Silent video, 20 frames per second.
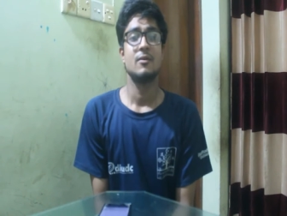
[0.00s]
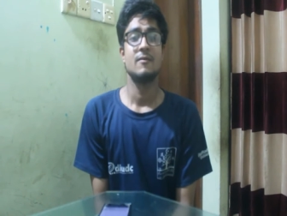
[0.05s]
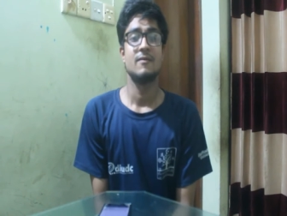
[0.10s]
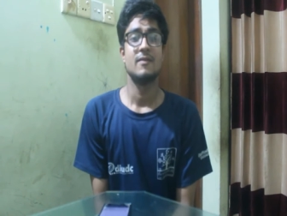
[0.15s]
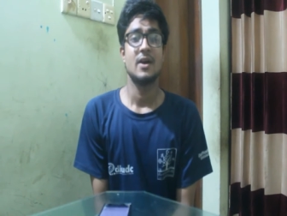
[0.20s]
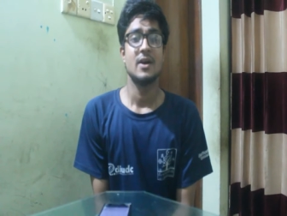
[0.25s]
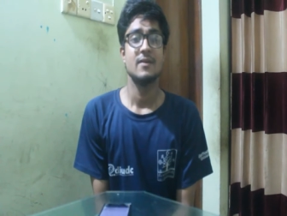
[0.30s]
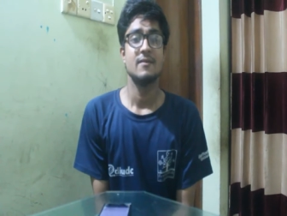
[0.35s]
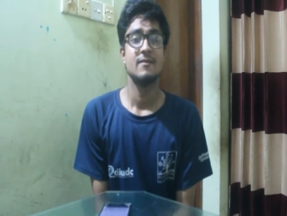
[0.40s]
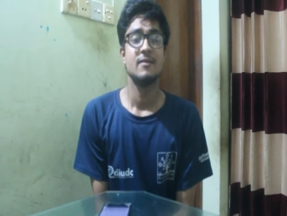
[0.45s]

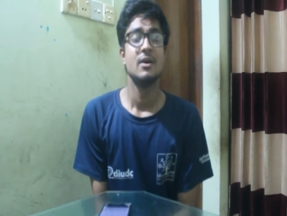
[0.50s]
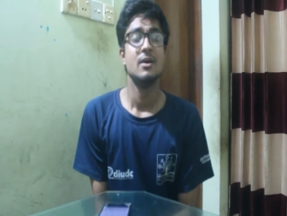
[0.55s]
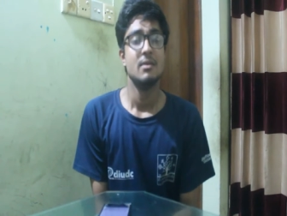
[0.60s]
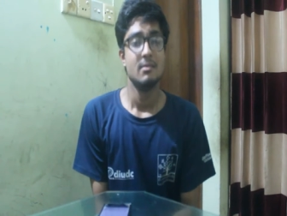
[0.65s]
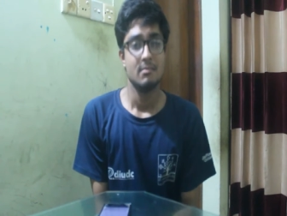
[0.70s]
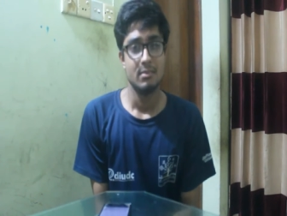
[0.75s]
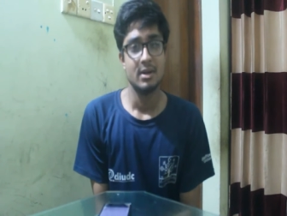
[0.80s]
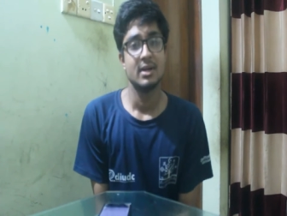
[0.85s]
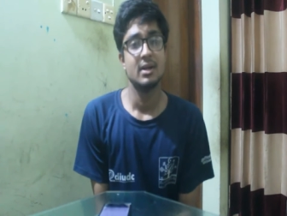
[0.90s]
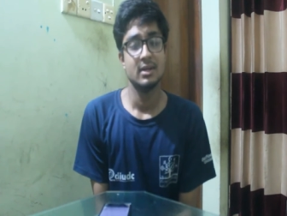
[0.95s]
5,
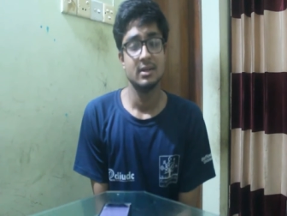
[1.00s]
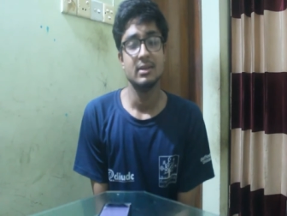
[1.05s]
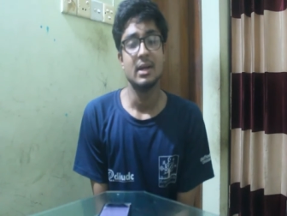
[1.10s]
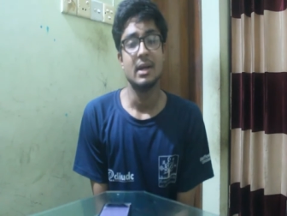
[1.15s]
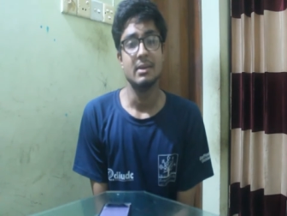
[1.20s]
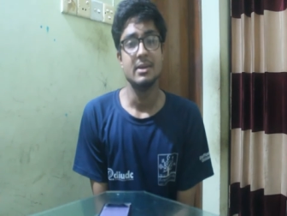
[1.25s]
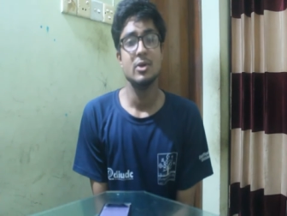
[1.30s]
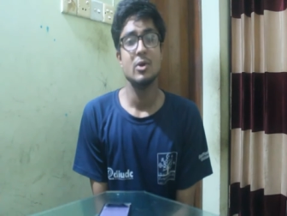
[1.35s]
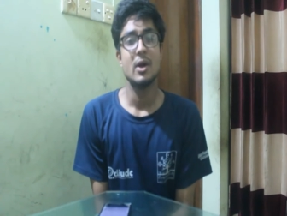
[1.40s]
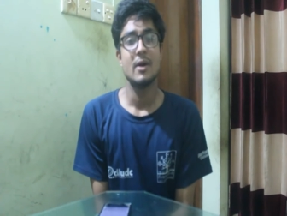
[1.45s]
but
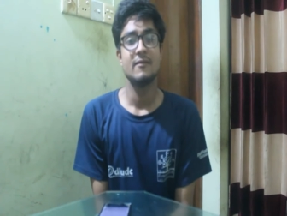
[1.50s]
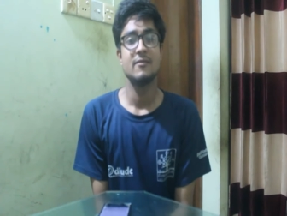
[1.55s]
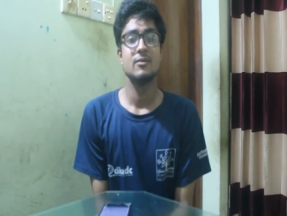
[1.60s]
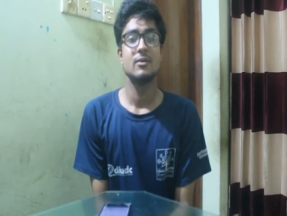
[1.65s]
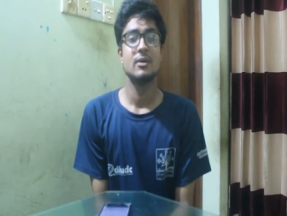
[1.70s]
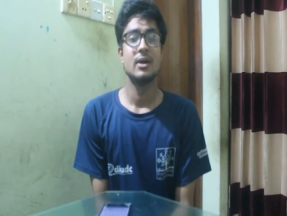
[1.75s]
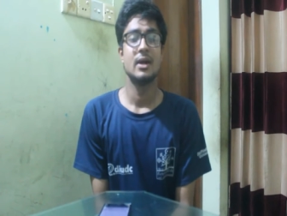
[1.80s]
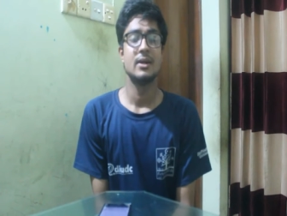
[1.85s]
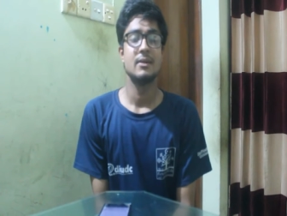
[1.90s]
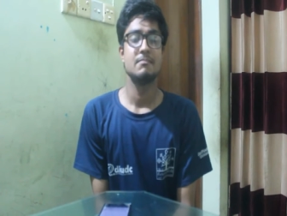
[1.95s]
you have to
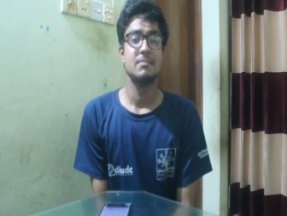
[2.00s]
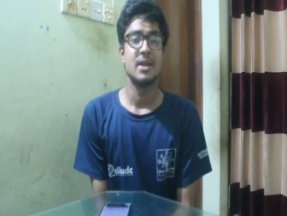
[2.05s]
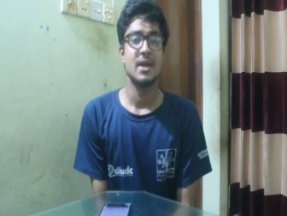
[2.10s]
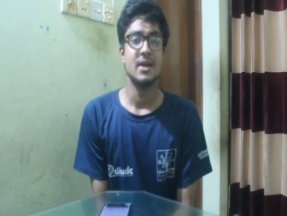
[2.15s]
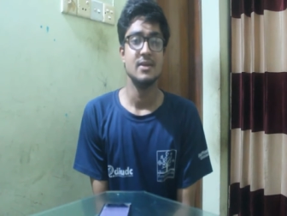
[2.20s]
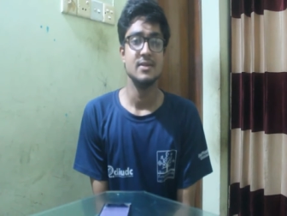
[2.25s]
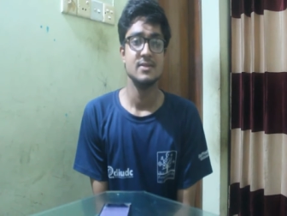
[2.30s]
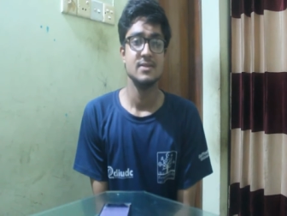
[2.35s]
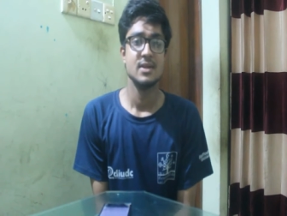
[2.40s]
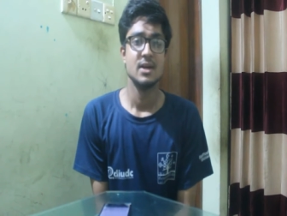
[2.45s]
get a place.